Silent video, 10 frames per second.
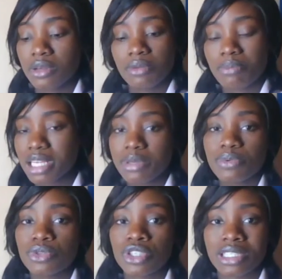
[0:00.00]
Many
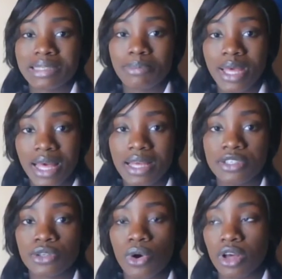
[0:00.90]
people just
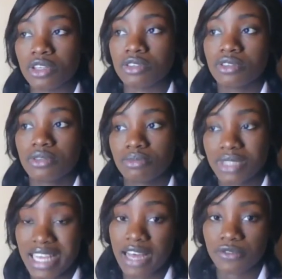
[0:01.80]
depend on
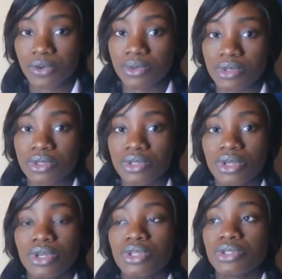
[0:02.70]
their phones.
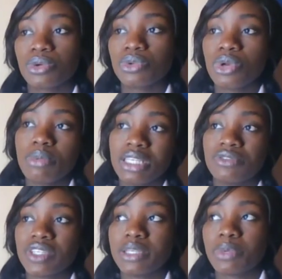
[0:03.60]
So nobody
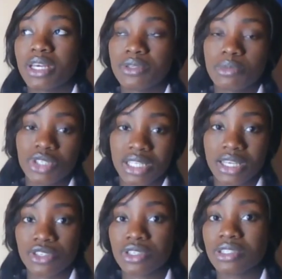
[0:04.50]
really pays so much
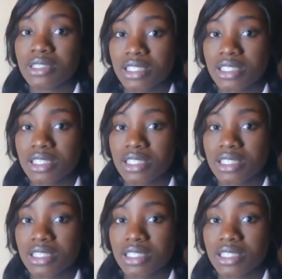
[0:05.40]
attention to